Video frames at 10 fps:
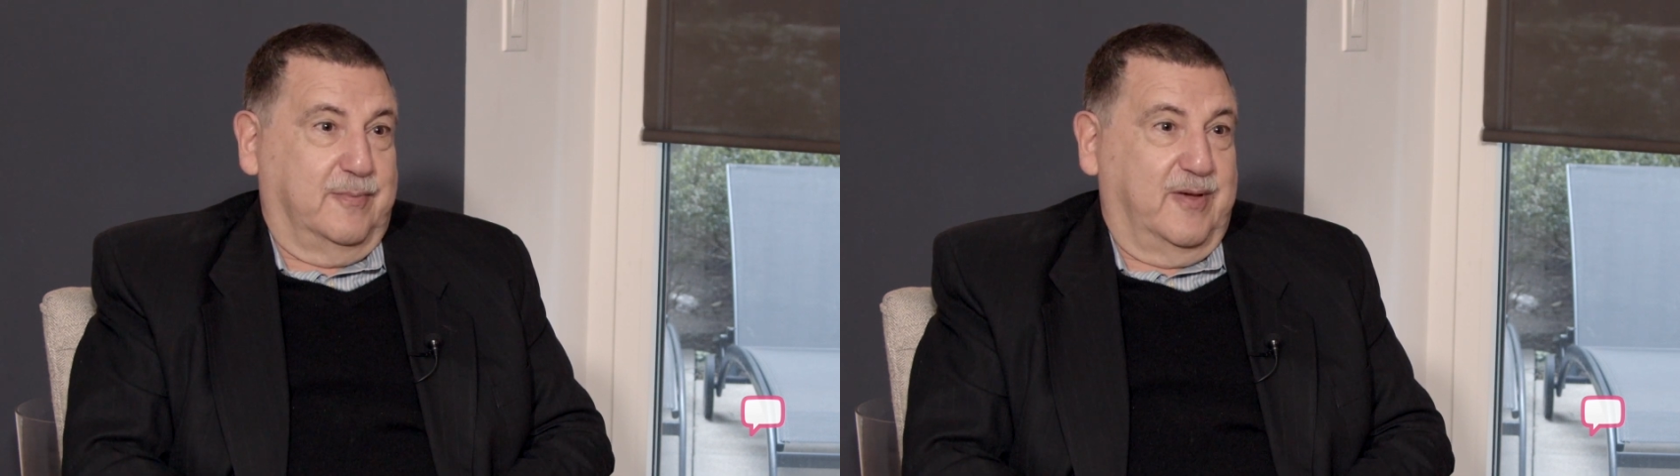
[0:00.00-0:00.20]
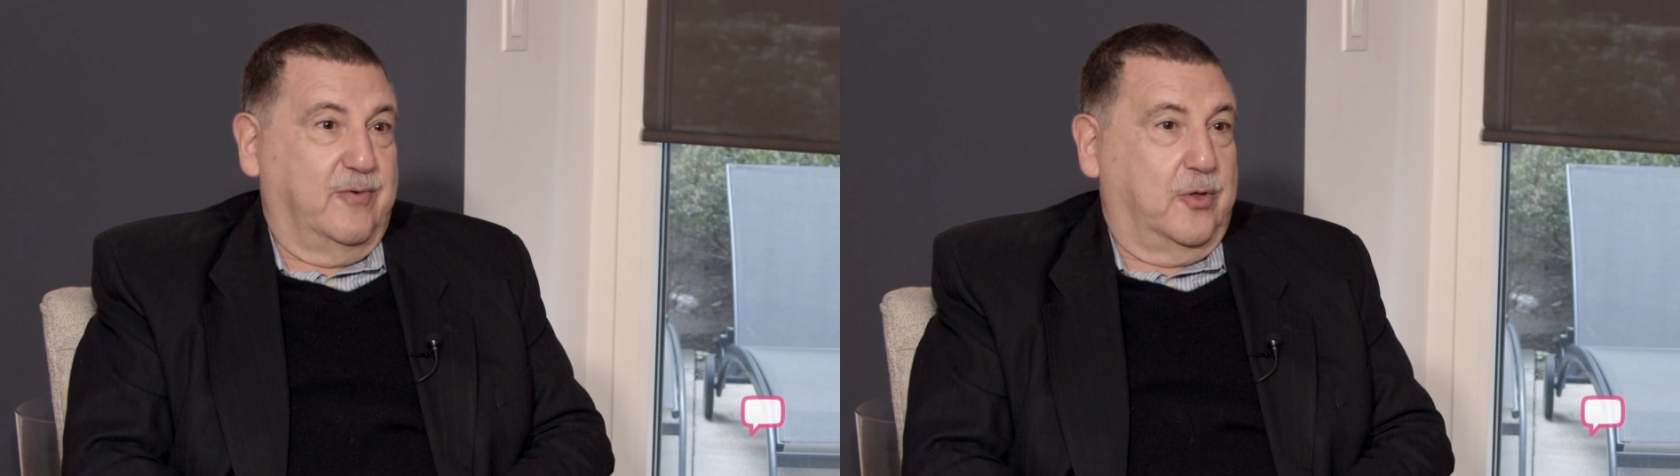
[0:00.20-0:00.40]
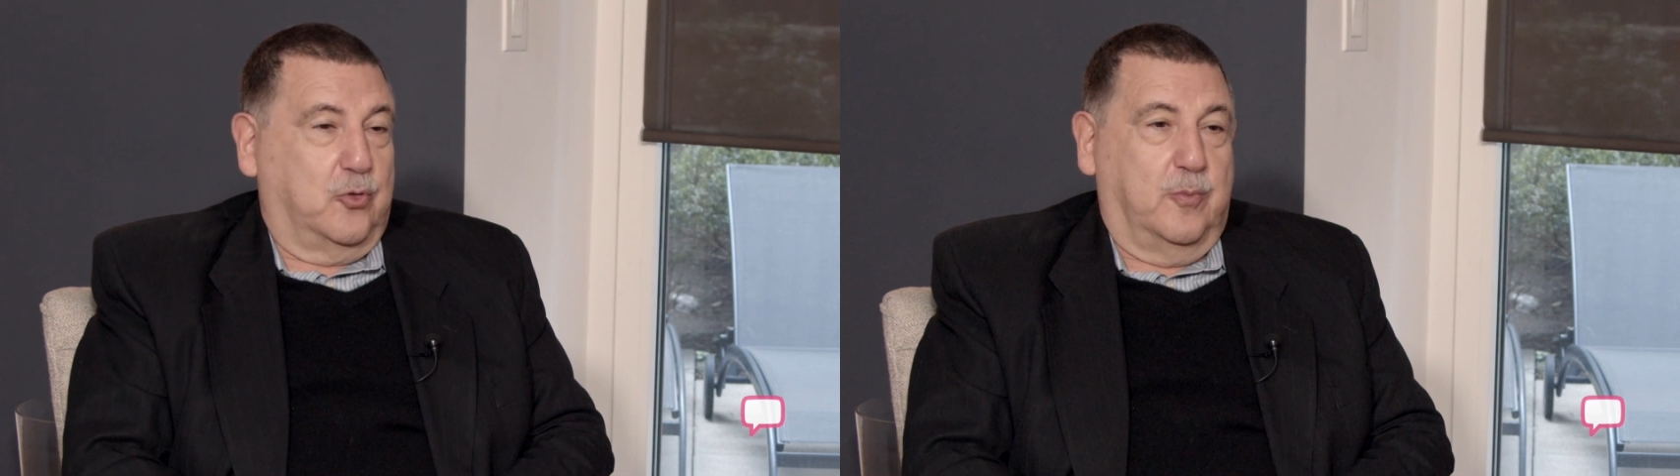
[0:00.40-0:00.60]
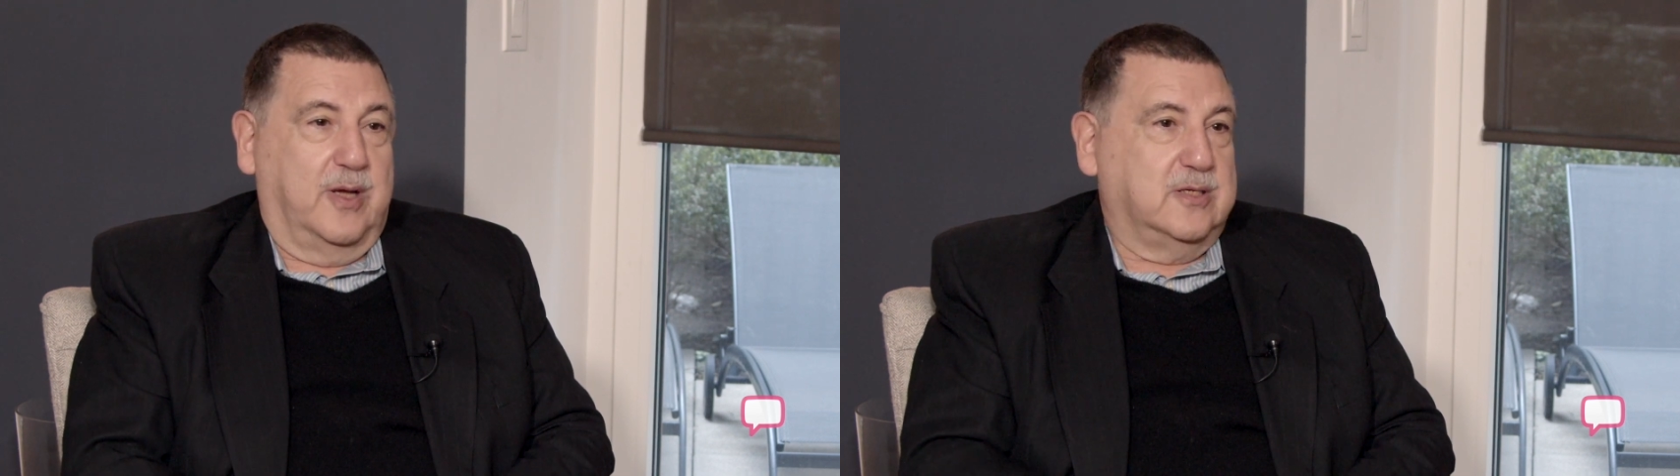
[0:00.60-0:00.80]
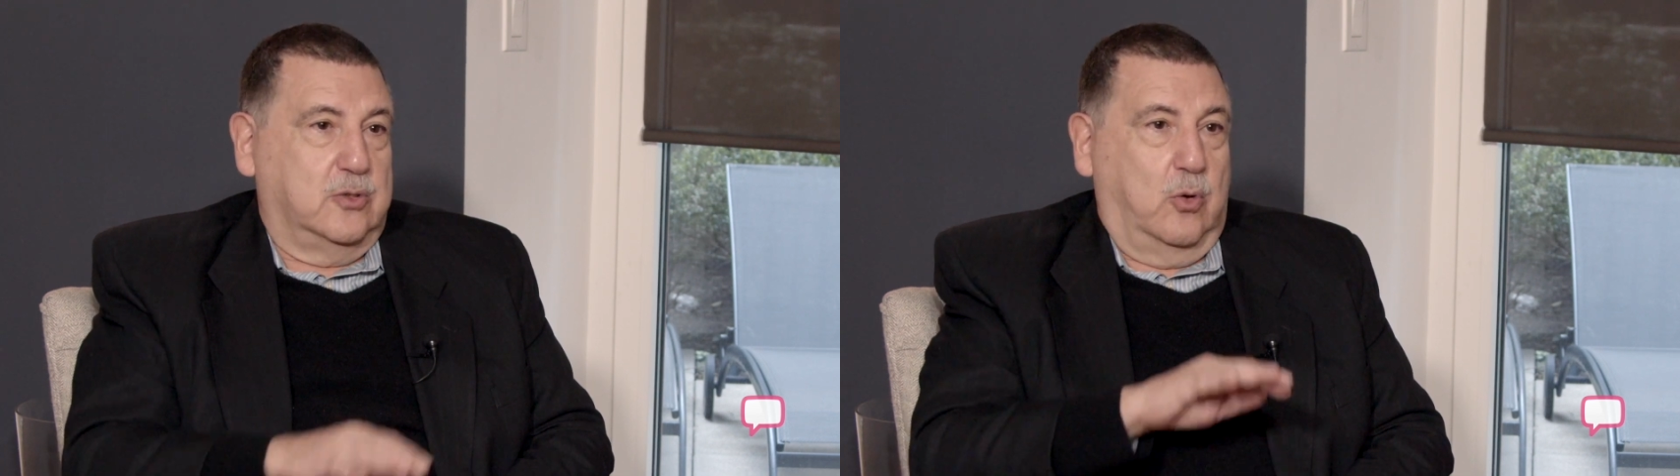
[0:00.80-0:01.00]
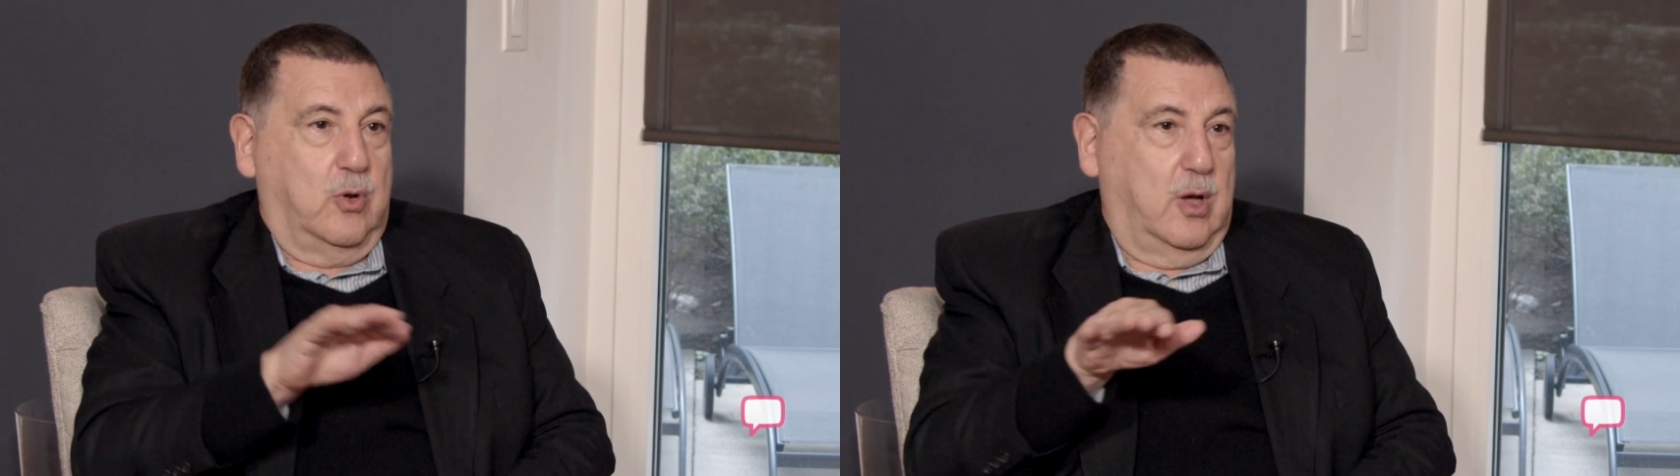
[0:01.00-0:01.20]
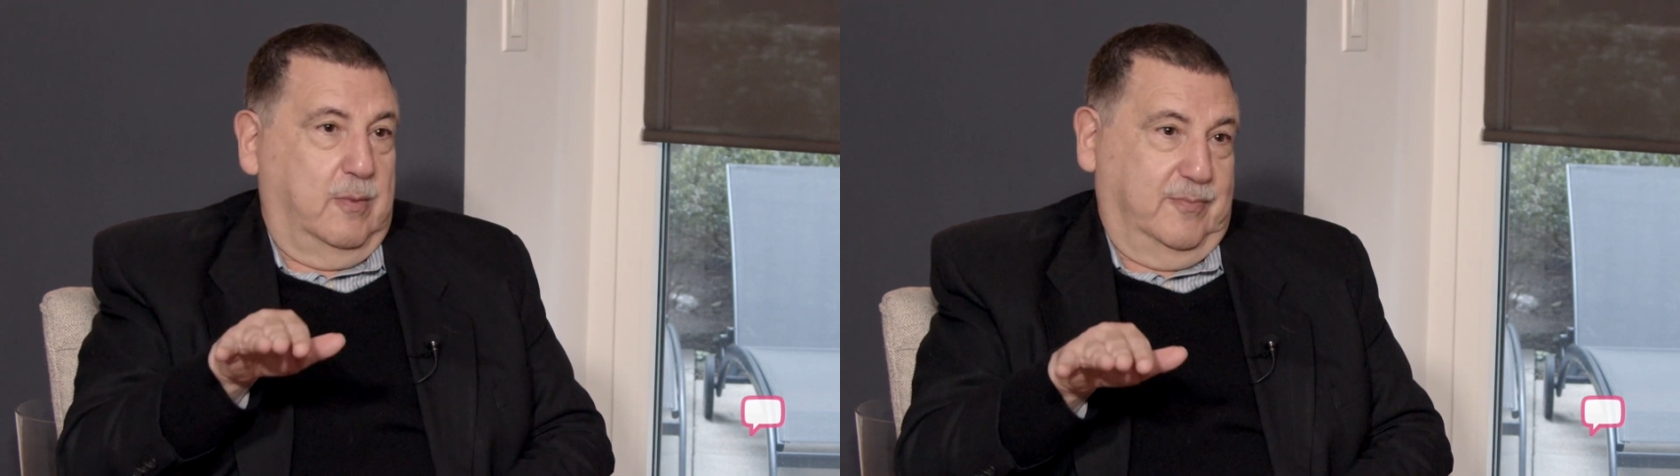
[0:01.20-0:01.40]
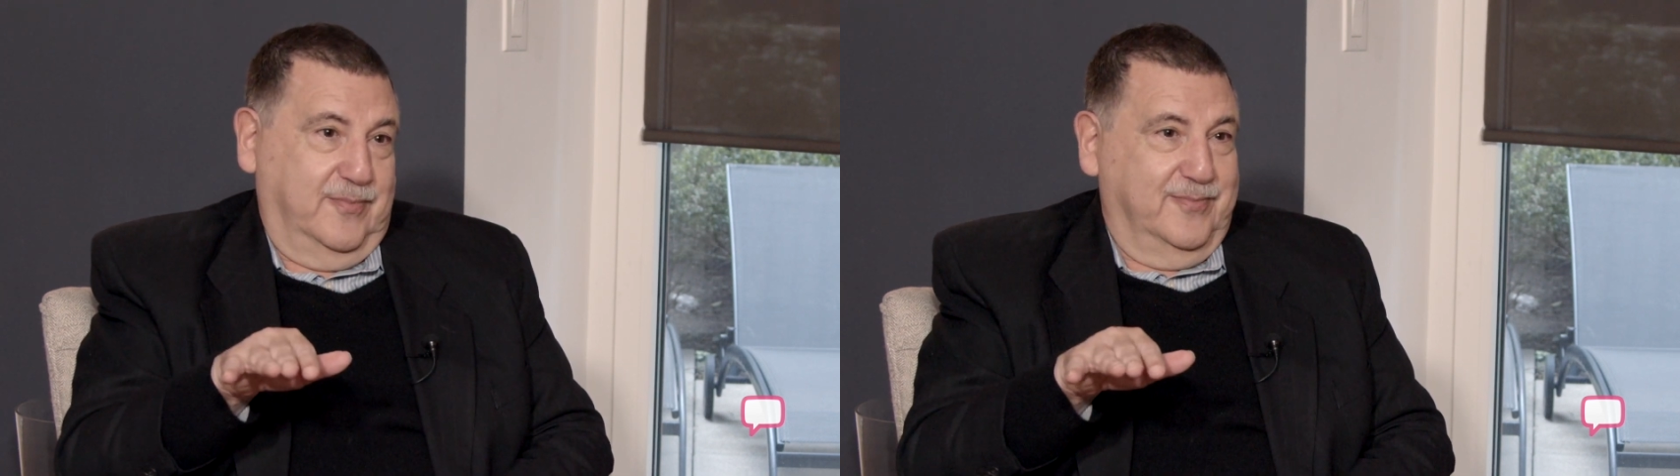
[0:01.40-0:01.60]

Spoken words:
And my father called back and said, "Don't come,"